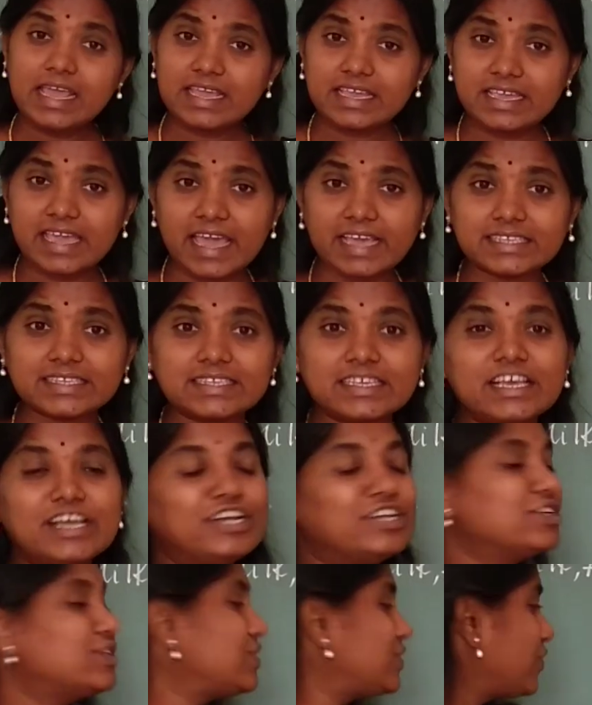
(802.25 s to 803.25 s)
Yes,
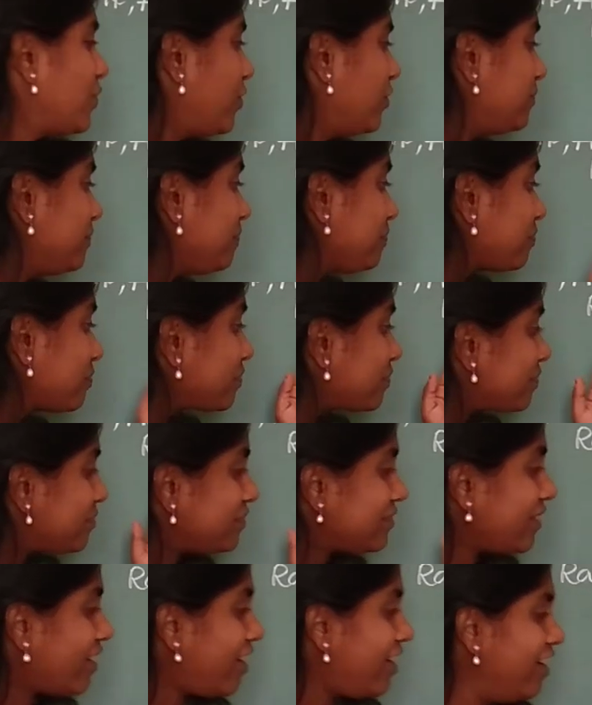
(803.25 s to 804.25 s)
so